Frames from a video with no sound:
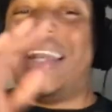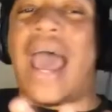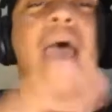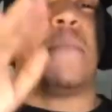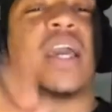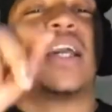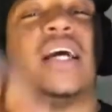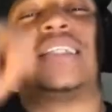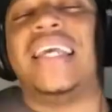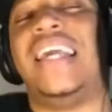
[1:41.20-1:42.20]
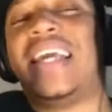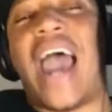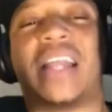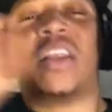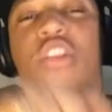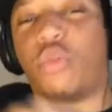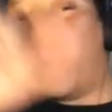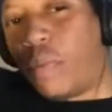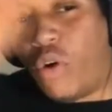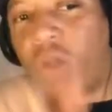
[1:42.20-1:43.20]
Not because he got the
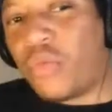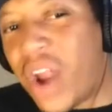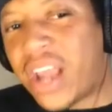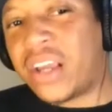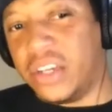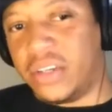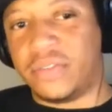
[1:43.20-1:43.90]
three-point record.